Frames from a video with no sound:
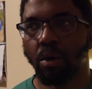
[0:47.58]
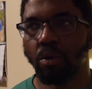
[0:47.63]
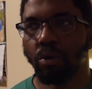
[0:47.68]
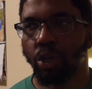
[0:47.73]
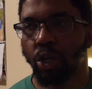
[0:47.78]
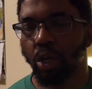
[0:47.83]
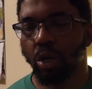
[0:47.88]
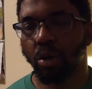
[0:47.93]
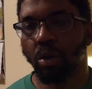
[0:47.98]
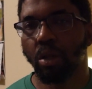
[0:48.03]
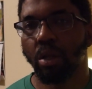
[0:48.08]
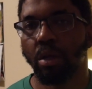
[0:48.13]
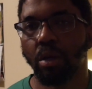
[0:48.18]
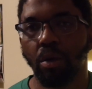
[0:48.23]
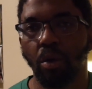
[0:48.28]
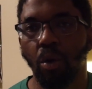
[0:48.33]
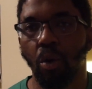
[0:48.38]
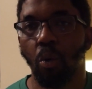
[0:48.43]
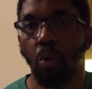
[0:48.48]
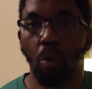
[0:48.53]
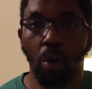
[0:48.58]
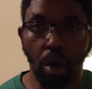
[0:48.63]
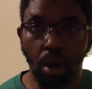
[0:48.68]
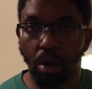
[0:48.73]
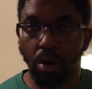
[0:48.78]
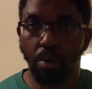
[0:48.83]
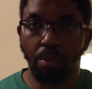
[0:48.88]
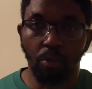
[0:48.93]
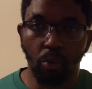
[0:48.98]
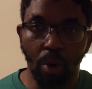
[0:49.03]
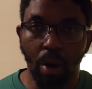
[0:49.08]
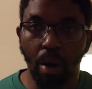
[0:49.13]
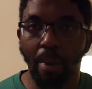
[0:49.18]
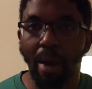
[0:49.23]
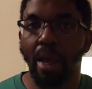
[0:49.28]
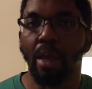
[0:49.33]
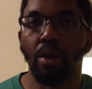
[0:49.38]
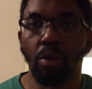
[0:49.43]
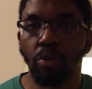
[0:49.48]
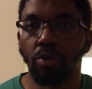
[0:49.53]
generally what am
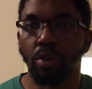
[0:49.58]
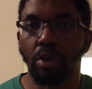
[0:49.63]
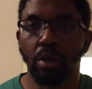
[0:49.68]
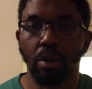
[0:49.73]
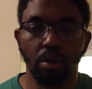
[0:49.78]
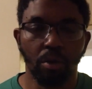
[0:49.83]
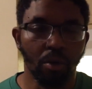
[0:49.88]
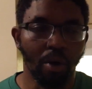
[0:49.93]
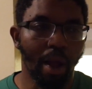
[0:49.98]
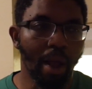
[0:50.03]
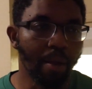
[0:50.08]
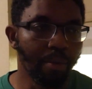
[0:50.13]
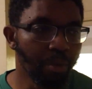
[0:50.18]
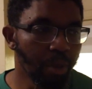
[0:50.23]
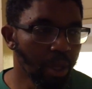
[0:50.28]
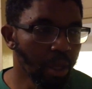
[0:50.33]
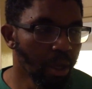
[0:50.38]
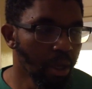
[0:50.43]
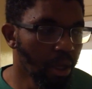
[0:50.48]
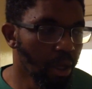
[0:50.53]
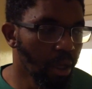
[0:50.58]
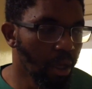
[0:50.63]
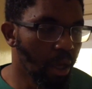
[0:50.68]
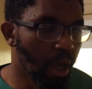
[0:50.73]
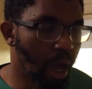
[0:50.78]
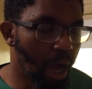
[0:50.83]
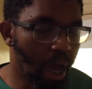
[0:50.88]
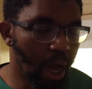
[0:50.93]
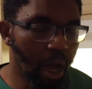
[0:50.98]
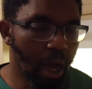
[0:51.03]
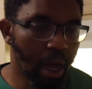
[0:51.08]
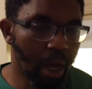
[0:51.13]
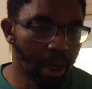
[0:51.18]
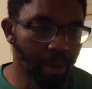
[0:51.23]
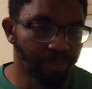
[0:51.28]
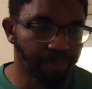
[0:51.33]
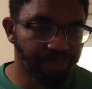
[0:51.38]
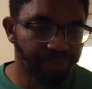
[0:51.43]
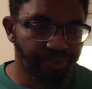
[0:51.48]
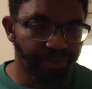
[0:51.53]
I using, right?
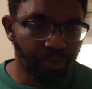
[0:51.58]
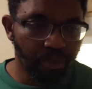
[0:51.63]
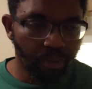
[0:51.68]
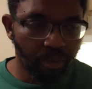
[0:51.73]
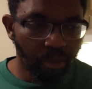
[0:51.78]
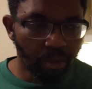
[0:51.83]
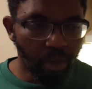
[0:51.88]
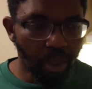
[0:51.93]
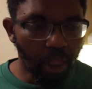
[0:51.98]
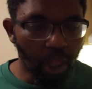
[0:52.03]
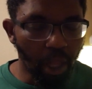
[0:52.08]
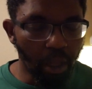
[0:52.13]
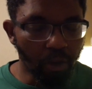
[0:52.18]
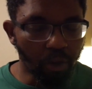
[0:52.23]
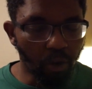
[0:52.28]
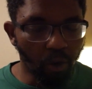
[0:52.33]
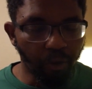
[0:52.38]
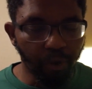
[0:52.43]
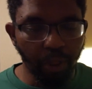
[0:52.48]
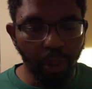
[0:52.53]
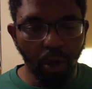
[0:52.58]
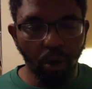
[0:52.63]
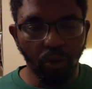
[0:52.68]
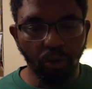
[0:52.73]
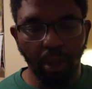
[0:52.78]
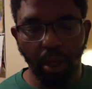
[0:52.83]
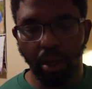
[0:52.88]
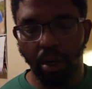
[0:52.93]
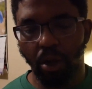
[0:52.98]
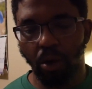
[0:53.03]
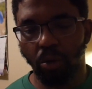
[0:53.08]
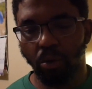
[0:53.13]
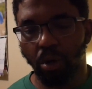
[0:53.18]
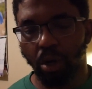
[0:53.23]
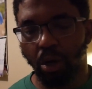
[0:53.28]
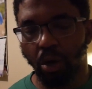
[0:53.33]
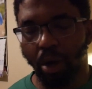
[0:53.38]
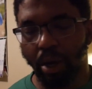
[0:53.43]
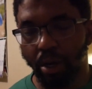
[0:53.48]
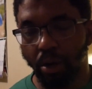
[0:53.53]
So for those that don't
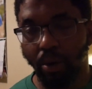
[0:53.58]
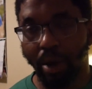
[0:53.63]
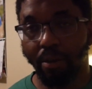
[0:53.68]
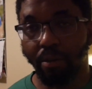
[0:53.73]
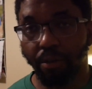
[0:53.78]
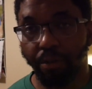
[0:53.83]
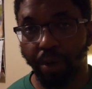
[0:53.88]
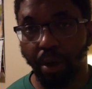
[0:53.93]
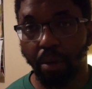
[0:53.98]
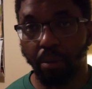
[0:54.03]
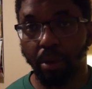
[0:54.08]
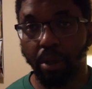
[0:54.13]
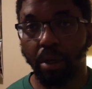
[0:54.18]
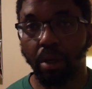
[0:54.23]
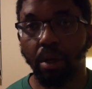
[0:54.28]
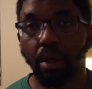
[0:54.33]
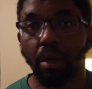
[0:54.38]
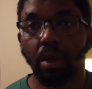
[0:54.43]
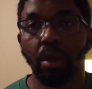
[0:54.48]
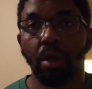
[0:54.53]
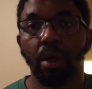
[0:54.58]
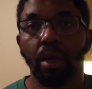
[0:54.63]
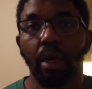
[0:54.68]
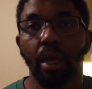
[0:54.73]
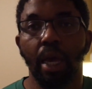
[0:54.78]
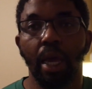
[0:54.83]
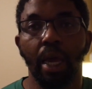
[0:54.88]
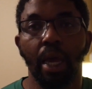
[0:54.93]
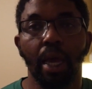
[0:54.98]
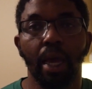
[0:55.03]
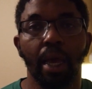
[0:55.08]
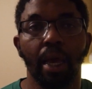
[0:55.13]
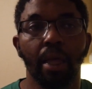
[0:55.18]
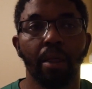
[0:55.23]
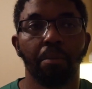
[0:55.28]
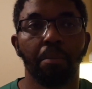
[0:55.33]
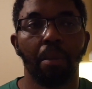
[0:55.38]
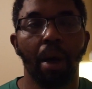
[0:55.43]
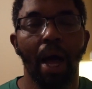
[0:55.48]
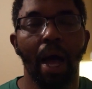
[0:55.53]
know, I do have a family.
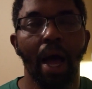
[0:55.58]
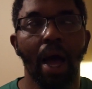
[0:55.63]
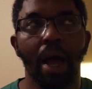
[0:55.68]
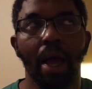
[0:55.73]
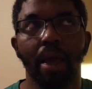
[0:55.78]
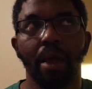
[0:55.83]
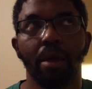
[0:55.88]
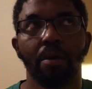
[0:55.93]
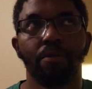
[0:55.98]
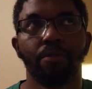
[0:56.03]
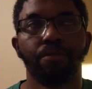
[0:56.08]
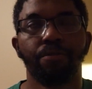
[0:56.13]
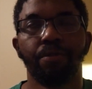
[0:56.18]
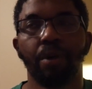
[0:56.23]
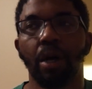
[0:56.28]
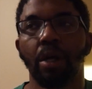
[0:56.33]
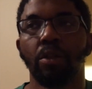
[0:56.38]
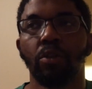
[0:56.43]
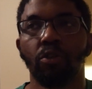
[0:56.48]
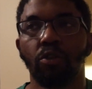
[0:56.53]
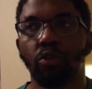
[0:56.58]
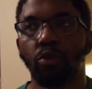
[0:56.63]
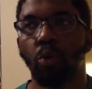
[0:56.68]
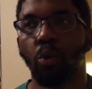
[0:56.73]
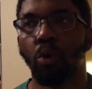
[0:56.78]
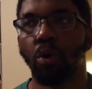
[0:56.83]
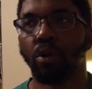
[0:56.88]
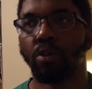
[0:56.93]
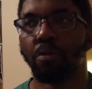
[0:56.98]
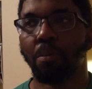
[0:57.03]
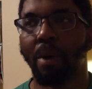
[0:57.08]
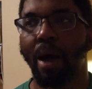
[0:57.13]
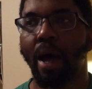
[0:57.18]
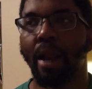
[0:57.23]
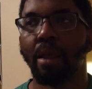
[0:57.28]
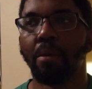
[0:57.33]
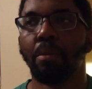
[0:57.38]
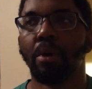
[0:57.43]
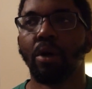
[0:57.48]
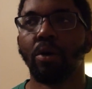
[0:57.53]
And my funds towards
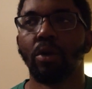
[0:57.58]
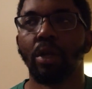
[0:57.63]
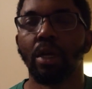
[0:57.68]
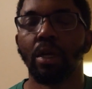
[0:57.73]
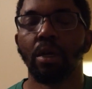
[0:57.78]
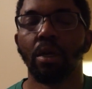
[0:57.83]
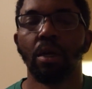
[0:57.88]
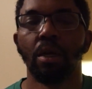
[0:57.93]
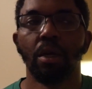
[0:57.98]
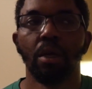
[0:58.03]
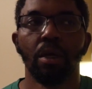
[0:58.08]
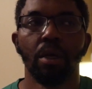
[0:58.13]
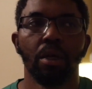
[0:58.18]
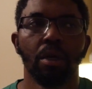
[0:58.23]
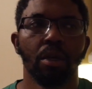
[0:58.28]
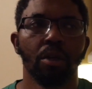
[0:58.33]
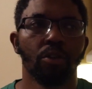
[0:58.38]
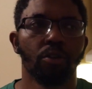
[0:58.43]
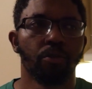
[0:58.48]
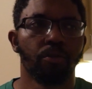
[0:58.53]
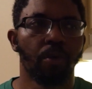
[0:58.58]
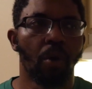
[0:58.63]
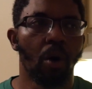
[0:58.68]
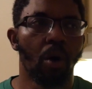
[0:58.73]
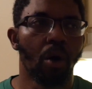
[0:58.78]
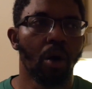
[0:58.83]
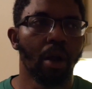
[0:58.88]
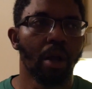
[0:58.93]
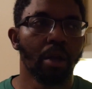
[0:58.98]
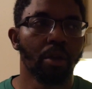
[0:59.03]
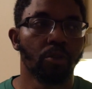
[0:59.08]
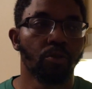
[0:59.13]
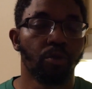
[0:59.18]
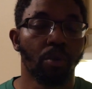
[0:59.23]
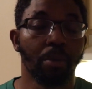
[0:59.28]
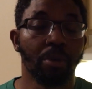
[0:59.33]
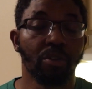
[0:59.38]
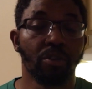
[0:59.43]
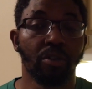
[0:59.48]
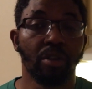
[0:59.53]
bodybuilding, as far as
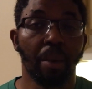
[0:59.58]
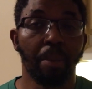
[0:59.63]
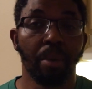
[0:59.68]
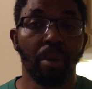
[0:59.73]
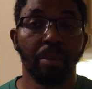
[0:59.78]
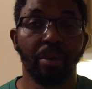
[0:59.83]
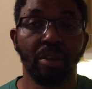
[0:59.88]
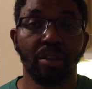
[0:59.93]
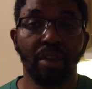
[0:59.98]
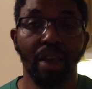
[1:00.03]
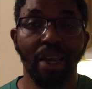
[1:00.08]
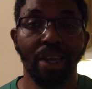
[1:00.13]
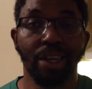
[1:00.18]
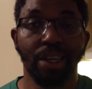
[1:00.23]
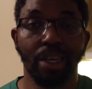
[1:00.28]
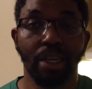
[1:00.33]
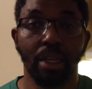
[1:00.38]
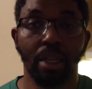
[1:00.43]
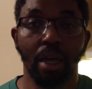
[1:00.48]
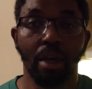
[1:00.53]
from a supplementation